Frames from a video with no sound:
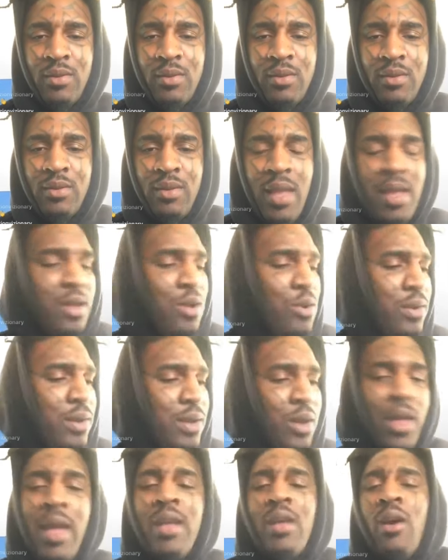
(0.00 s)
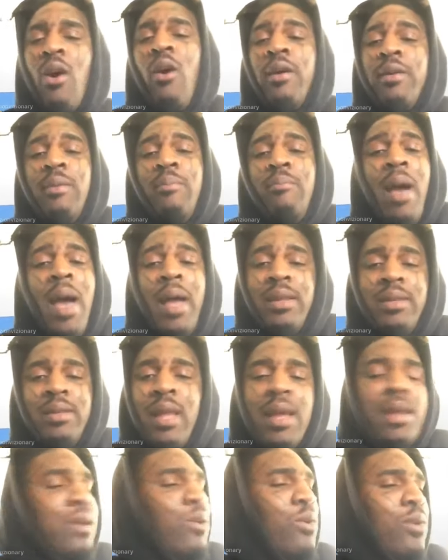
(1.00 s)
They gonna they automatic
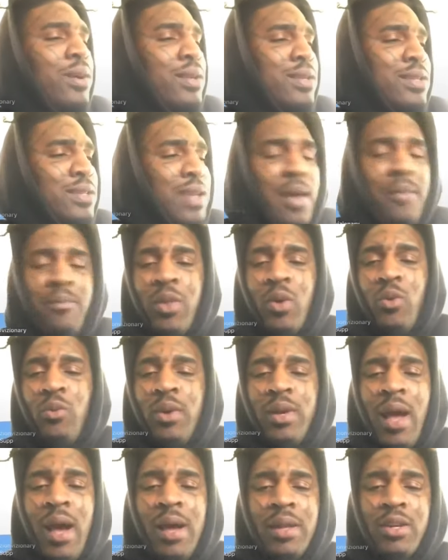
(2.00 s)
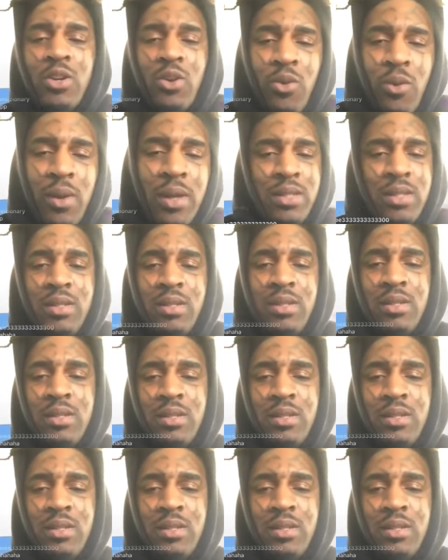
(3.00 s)
they gonna accept it without a question.